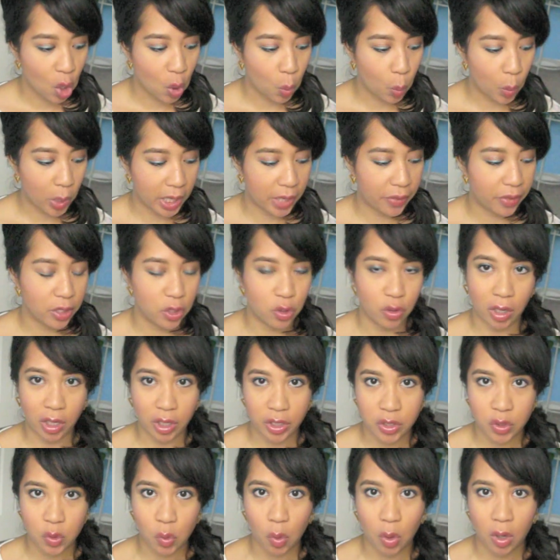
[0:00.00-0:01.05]
one at the
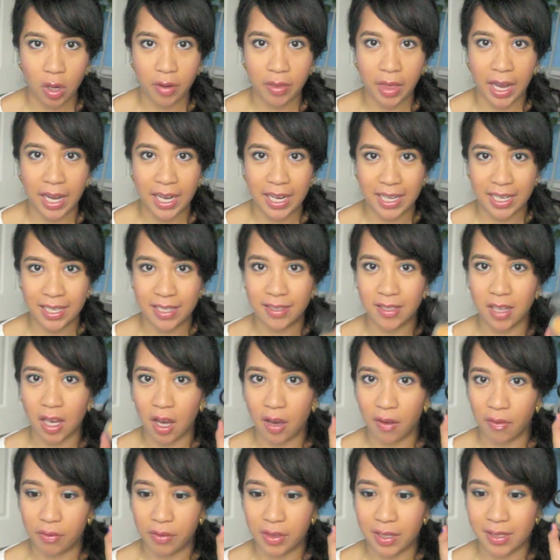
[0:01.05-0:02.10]
drugstore that is
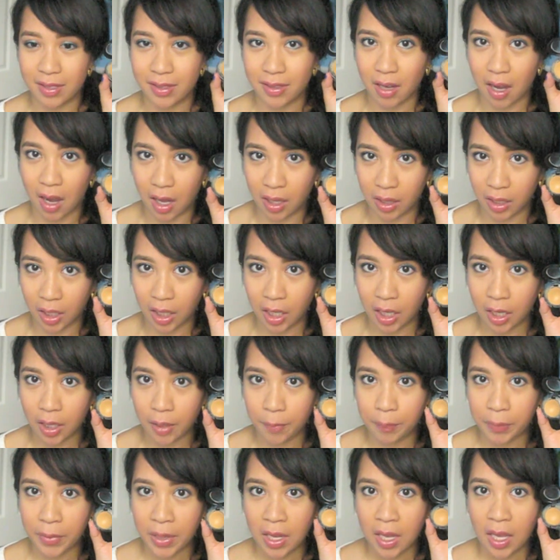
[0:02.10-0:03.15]
of this color.
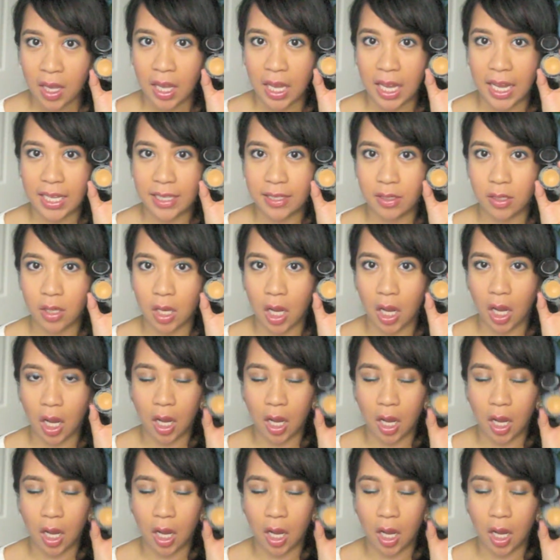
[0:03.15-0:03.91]
It's